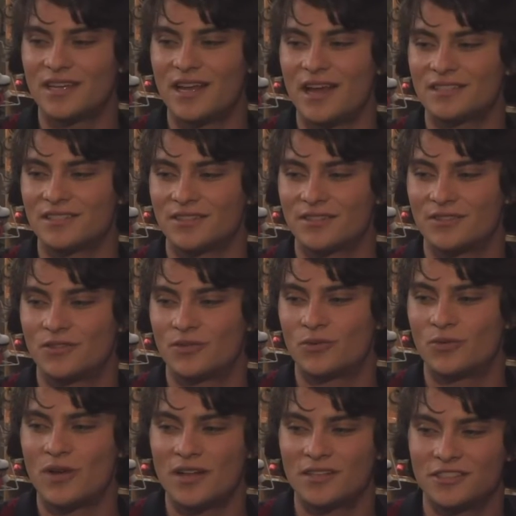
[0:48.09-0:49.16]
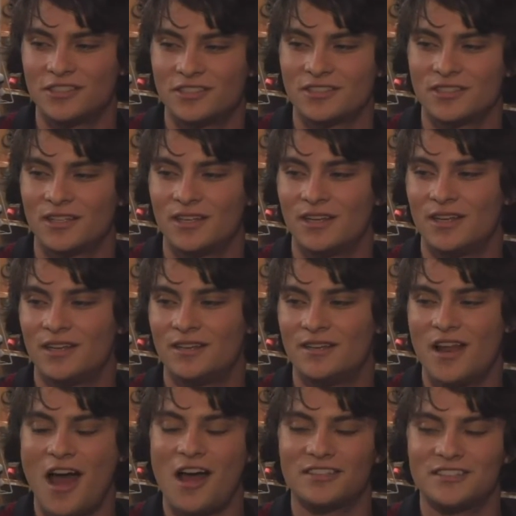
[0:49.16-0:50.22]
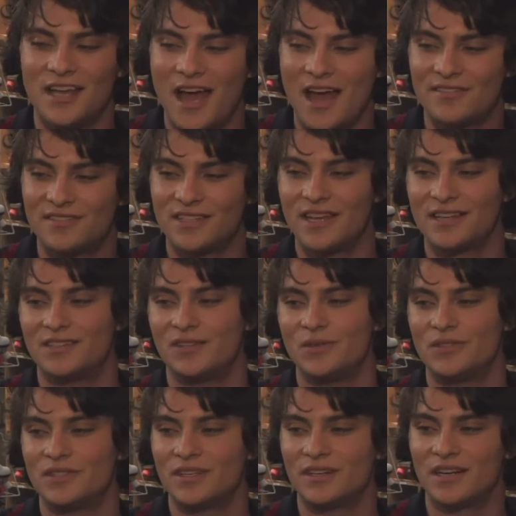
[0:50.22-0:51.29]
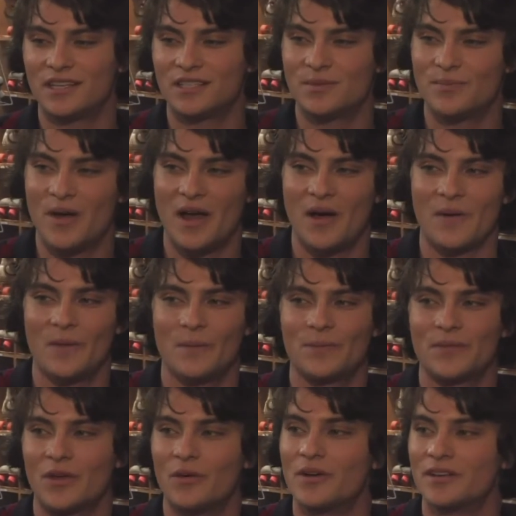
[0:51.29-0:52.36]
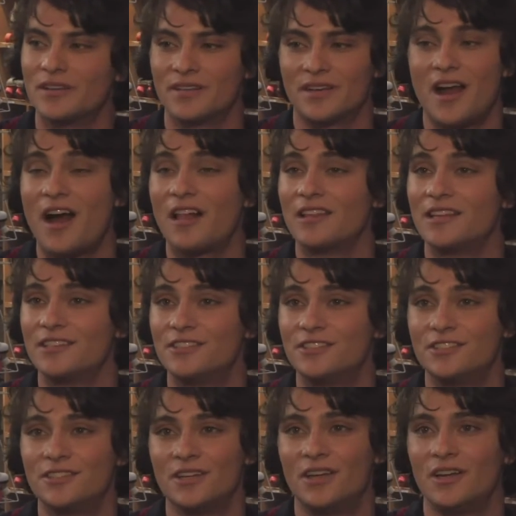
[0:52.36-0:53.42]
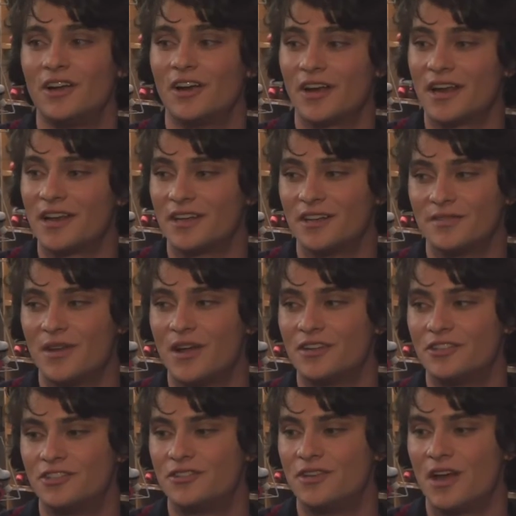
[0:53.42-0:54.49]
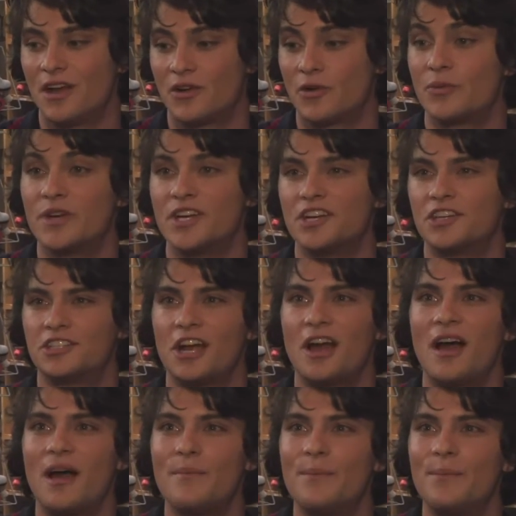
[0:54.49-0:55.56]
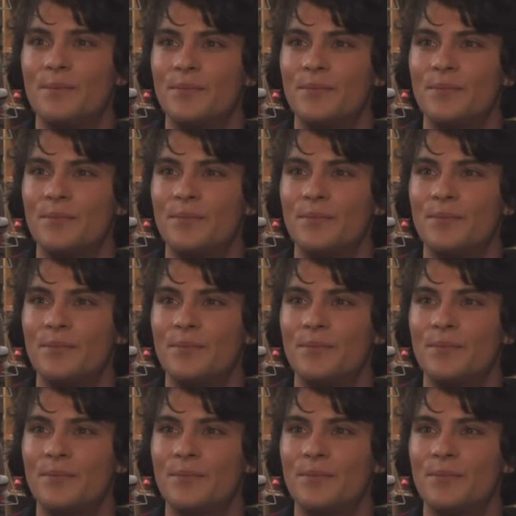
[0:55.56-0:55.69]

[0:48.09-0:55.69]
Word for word: it as a crutch not to have to get too serious about going to college or getting a, a, a career job.